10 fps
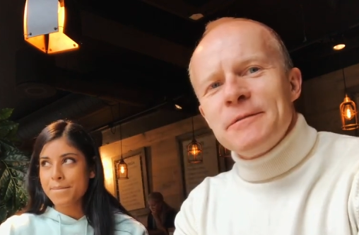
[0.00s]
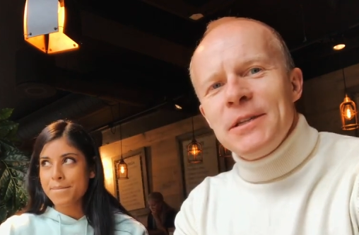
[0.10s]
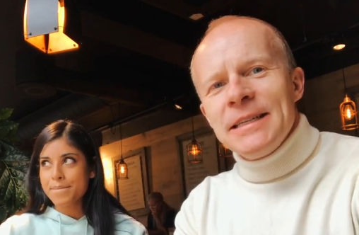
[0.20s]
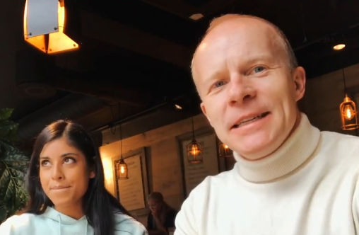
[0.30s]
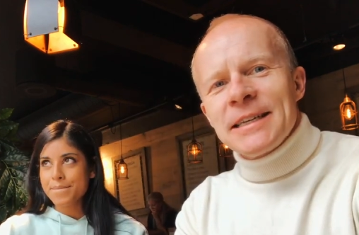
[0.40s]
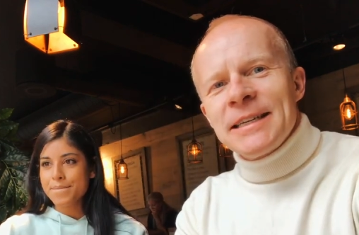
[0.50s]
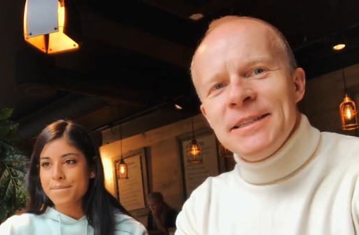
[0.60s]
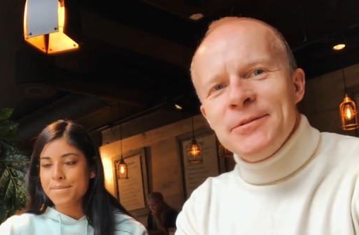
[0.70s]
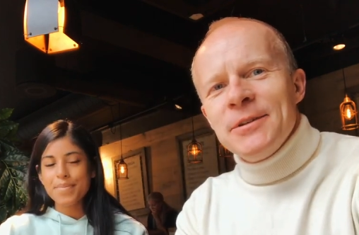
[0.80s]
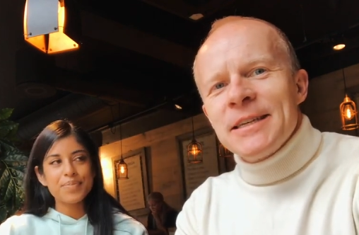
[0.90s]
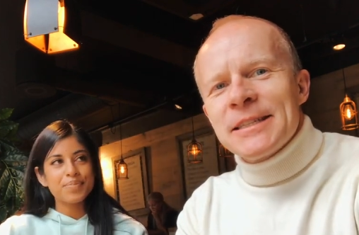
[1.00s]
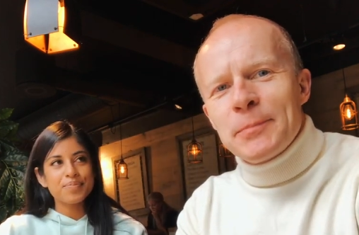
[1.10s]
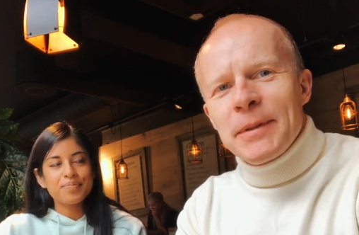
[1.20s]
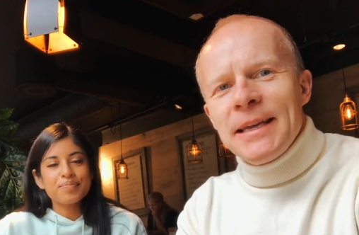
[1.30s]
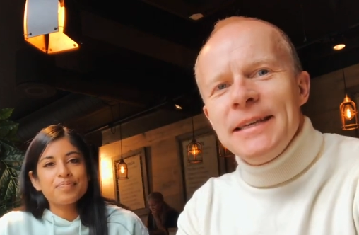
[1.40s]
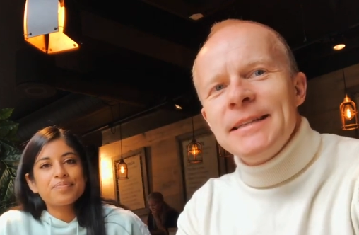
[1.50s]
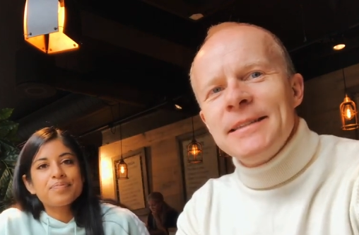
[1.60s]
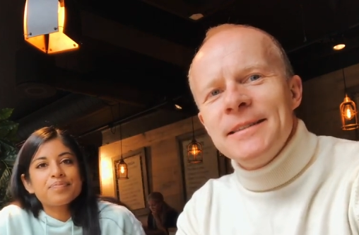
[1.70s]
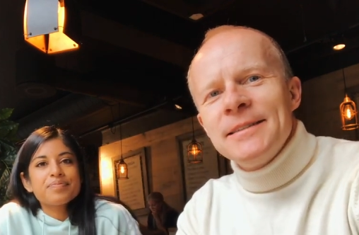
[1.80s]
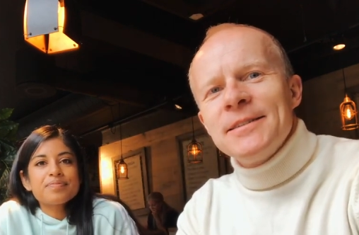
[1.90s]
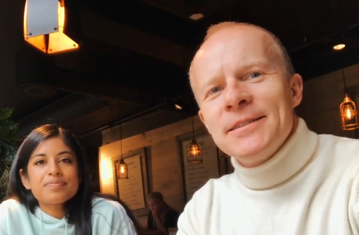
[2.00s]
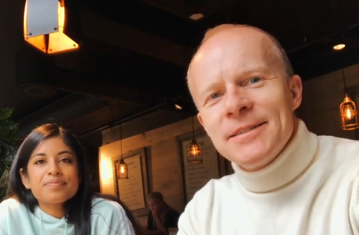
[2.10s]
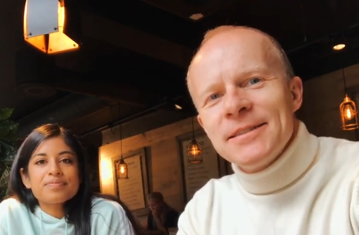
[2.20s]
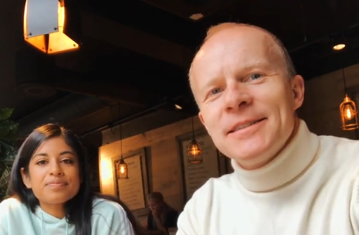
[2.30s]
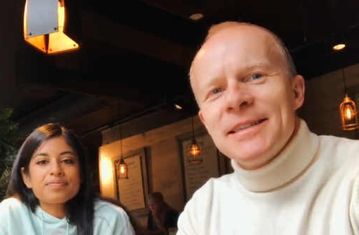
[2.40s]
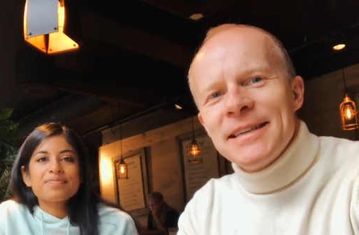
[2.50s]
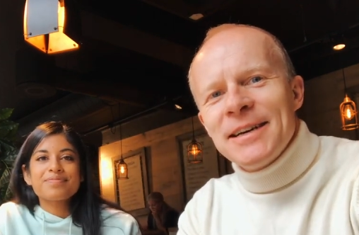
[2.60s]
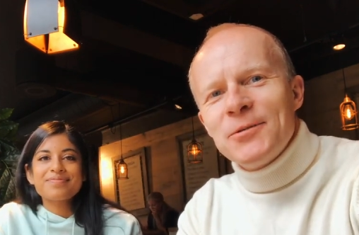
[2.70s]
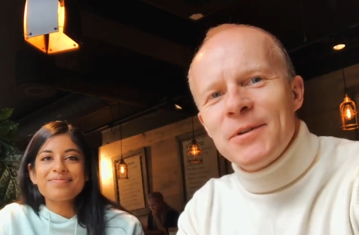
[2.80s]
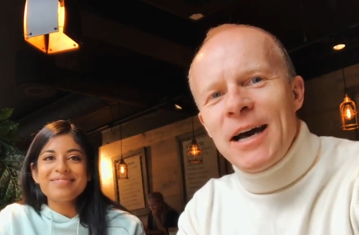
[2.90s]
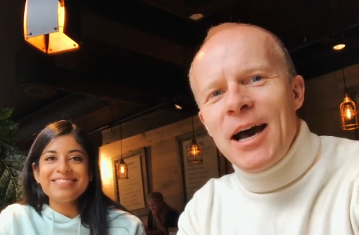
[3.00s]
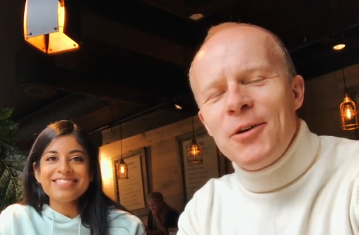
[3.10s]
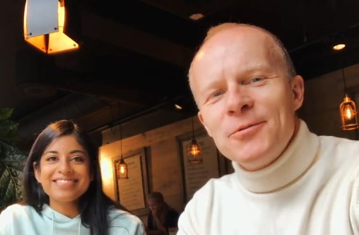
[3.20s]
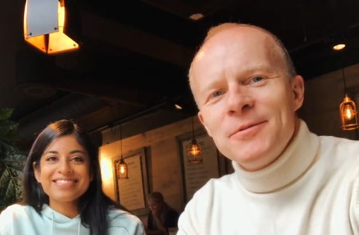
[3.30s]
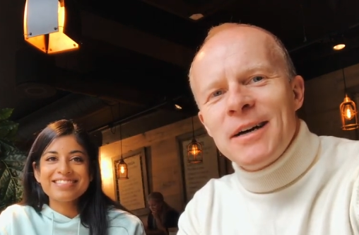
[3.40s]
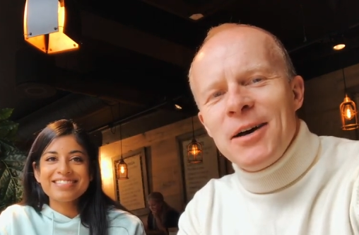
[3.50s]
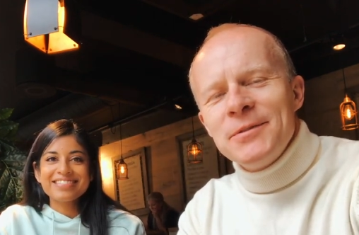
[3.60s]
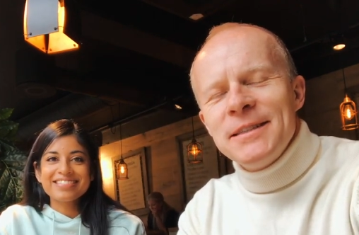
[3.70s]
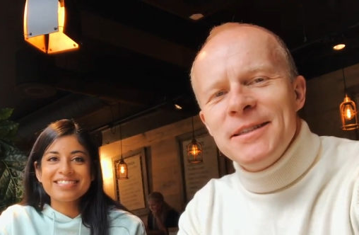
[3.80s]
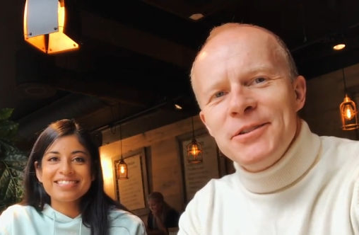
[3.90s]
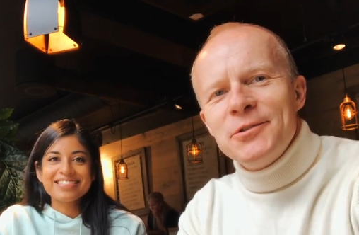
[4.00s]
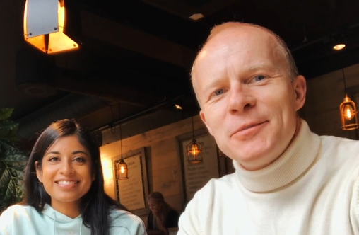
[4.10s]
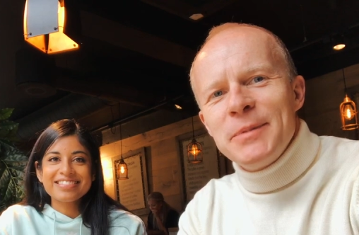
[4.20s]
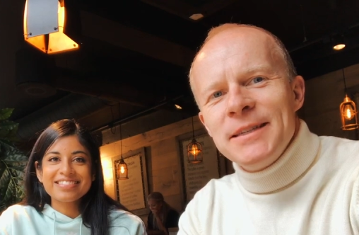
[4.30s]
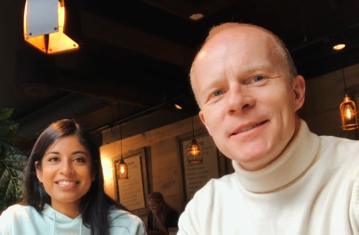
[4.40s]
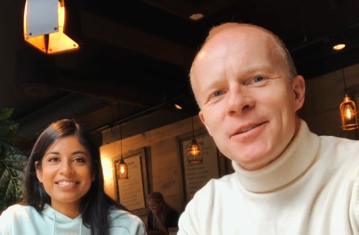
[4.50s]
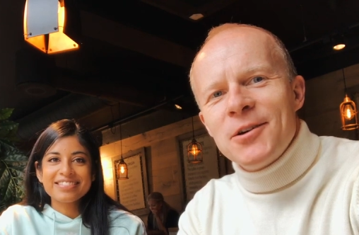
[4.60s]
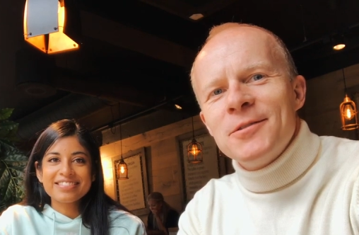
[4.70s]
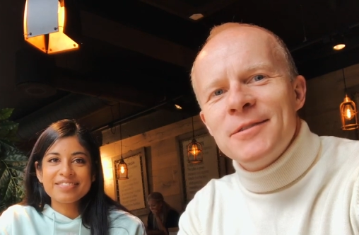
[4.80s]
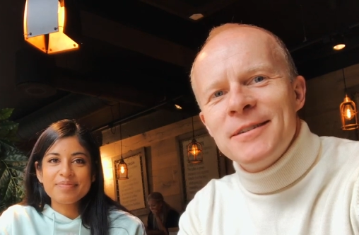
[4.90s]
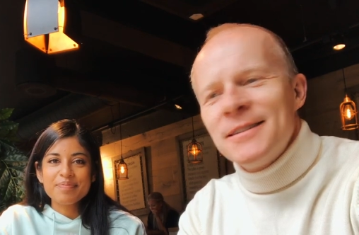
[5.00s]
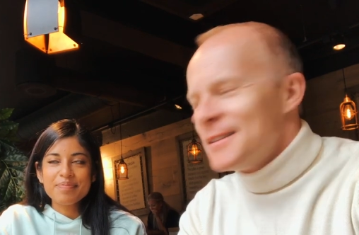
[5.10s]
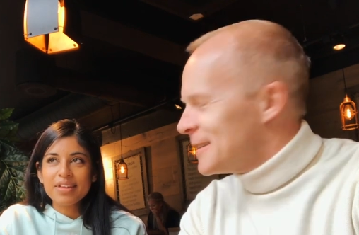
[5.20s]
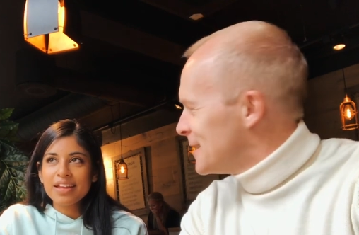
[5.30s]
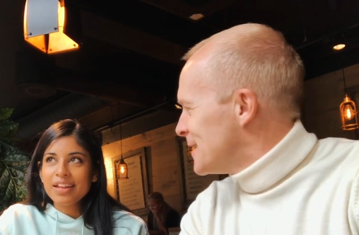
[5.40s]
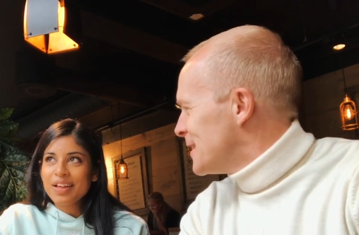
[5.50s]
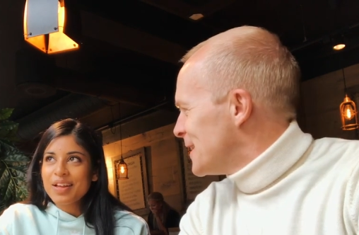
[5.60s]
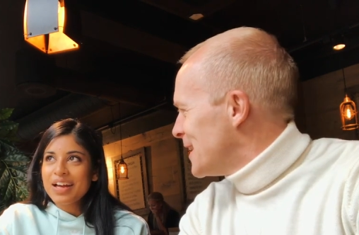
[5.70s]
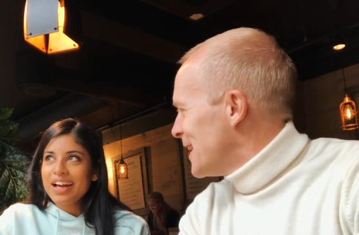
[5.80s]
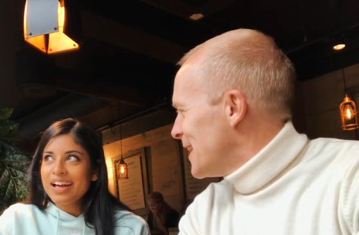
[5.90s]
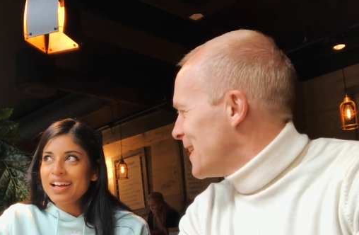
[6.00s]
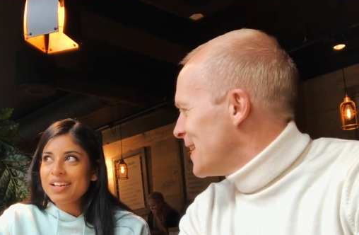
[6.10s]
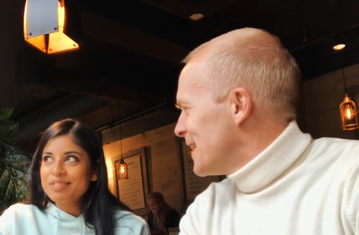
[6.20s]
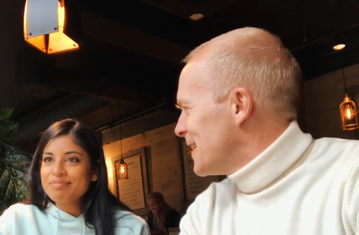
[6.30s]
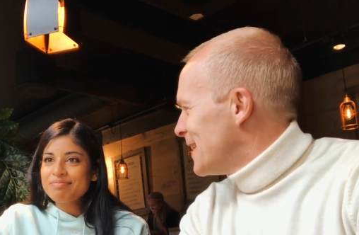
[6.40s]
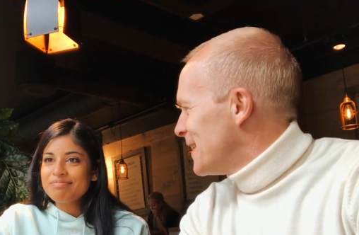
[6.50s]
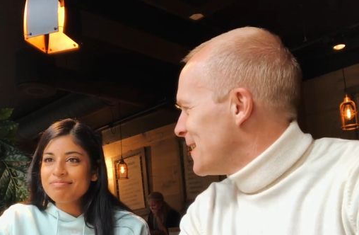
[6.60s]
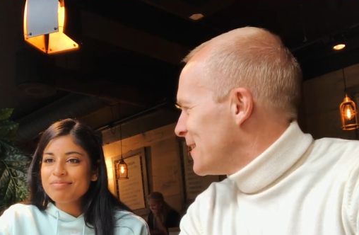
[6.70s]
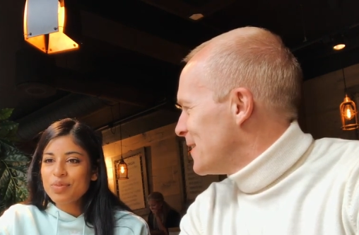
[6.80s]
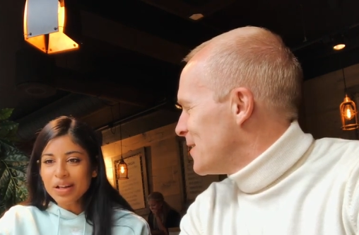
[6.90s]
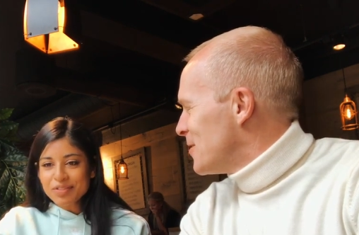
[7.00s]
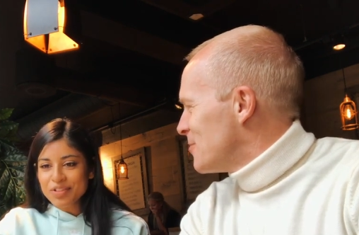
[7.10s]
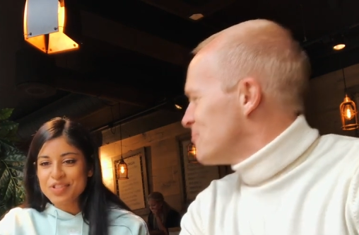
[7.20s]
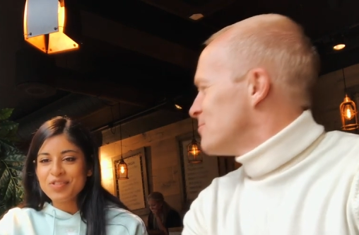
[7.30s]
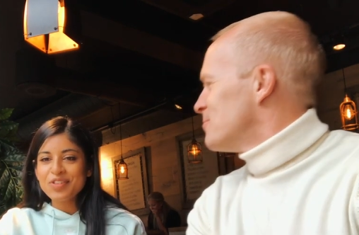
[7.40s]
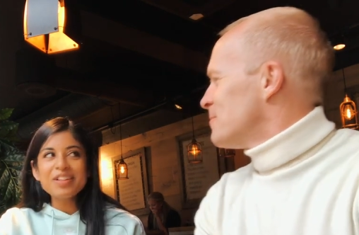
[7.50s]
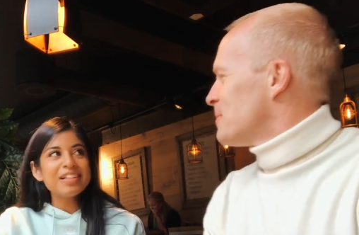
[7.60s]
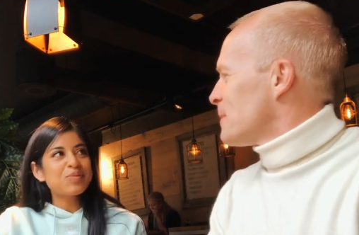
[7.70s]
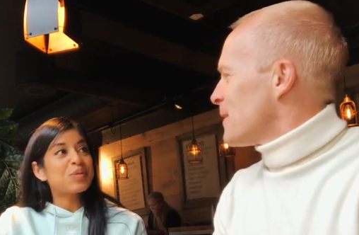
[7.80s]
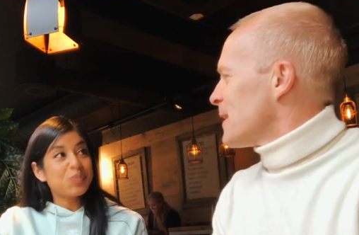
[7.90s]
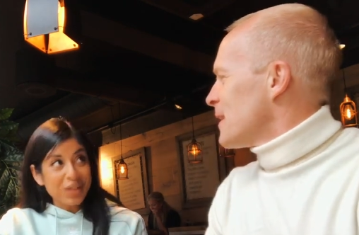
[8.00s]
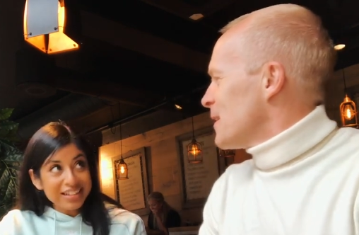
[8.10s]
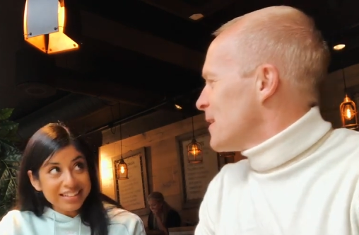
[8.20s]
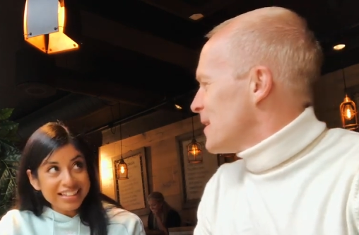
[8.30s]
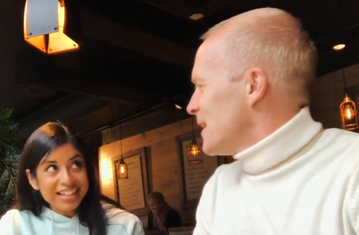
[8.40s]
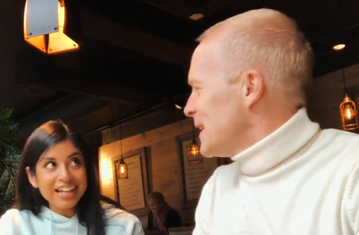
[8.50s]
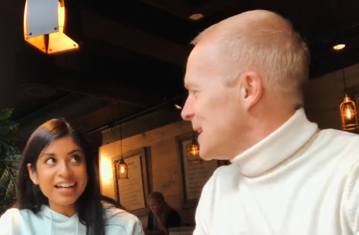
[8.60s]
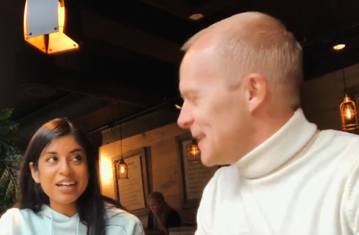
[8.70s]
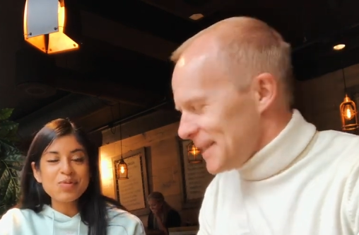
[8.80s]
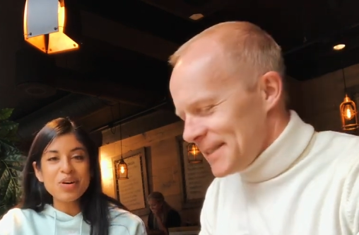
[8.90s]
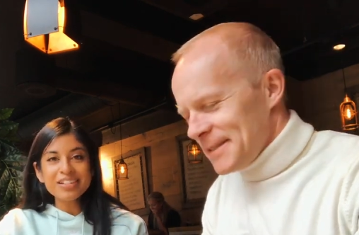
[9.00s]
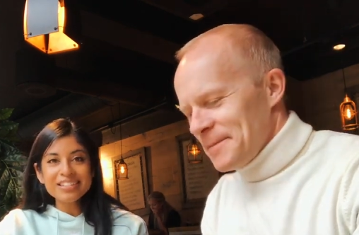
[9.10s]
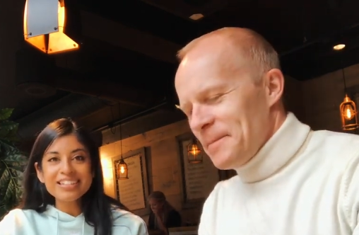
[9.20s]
Speaker 1: of all, Nina, can you explain how, how did the Europeans go?
Speaker 2: Um, well, first of all, it went well. I yes. won.